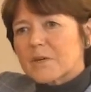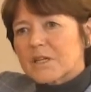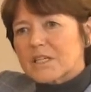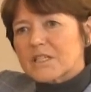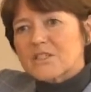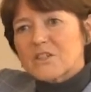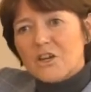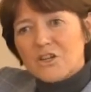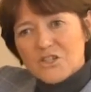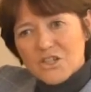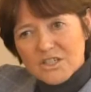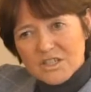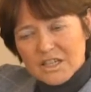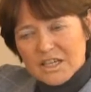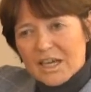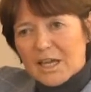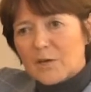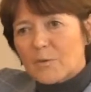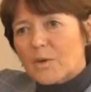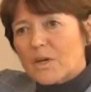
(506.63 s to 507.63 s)
but it's not just
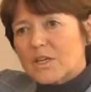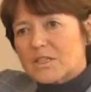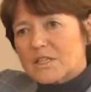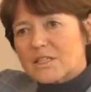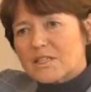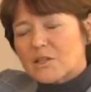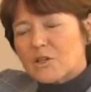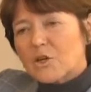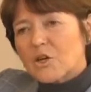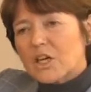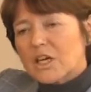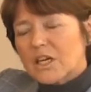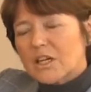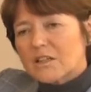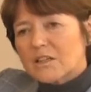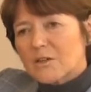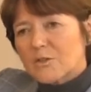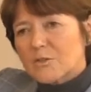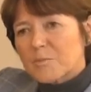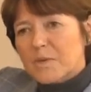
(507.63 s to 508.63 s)
the gateways, it's looking
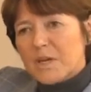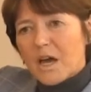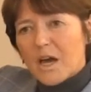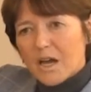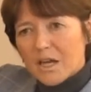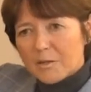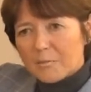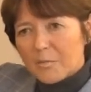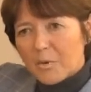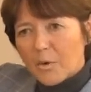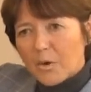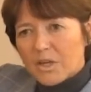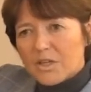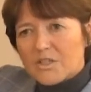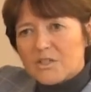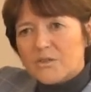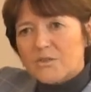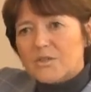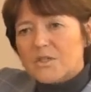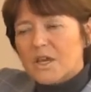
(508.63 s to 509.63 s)
at those behind
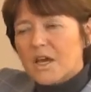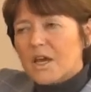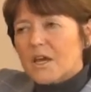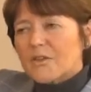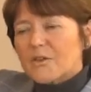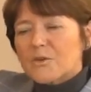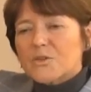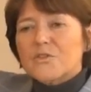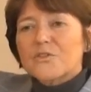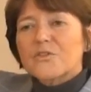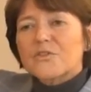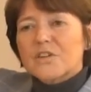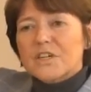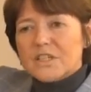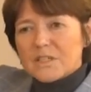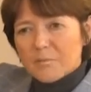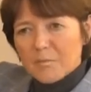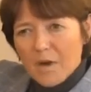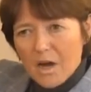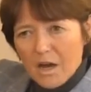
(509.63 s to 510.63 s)
points, those
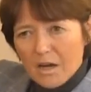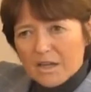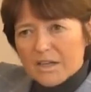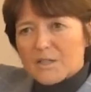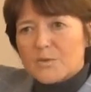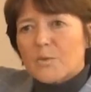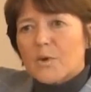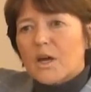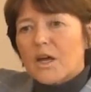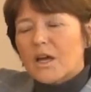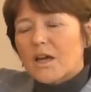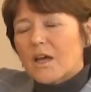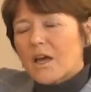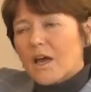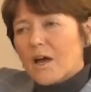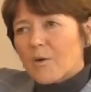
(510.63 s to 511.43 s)
feeder markets where